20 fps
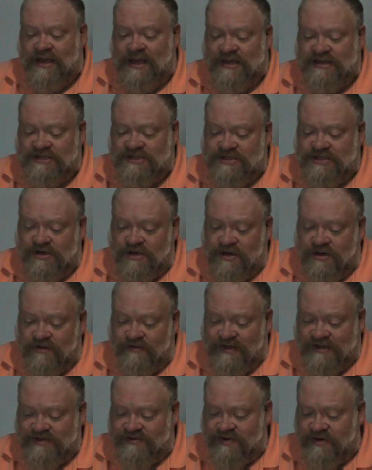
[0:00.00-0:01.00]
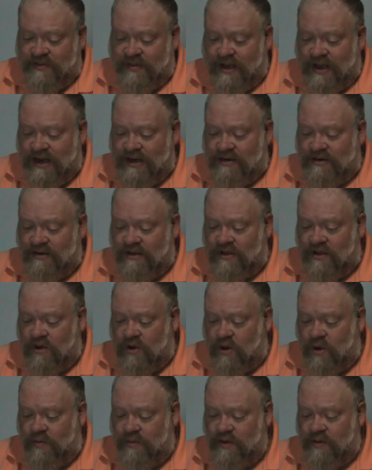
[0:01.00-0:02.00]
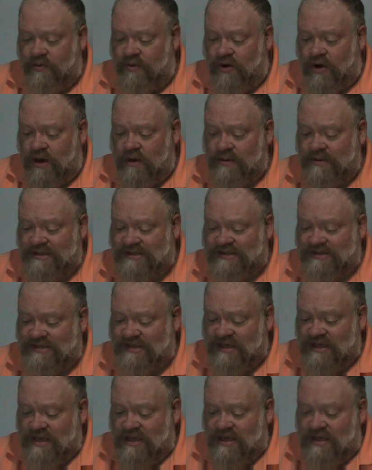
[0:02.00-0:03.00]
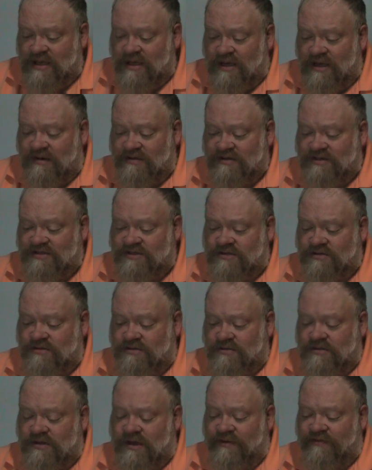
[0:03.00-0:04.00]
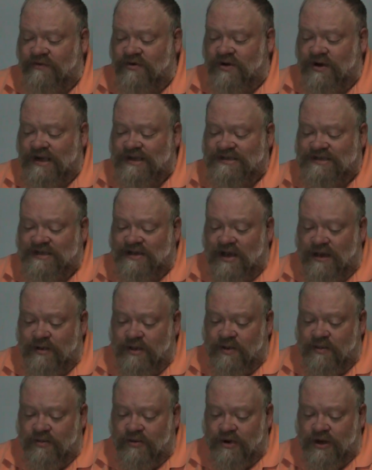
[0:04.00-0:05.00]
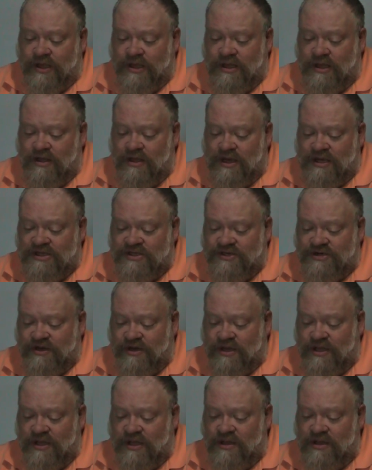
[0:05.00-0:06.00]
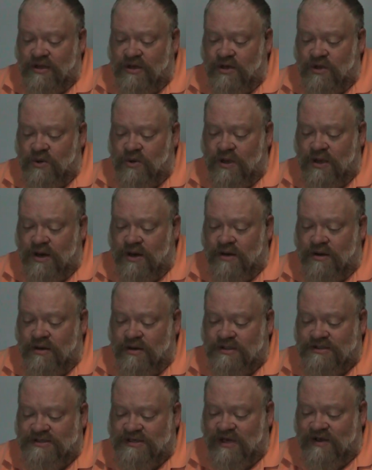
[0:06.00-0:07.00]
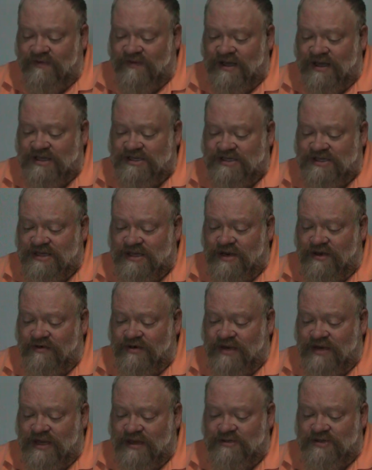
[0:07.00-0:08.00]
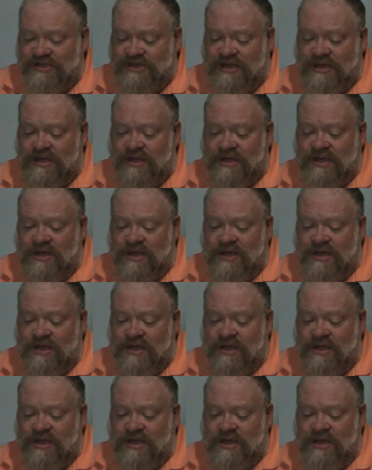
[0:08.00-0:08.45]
can serve as a reminder of the hope and promise of, of Christ's coming, bringing, ushering in a new era, salvation and redemption.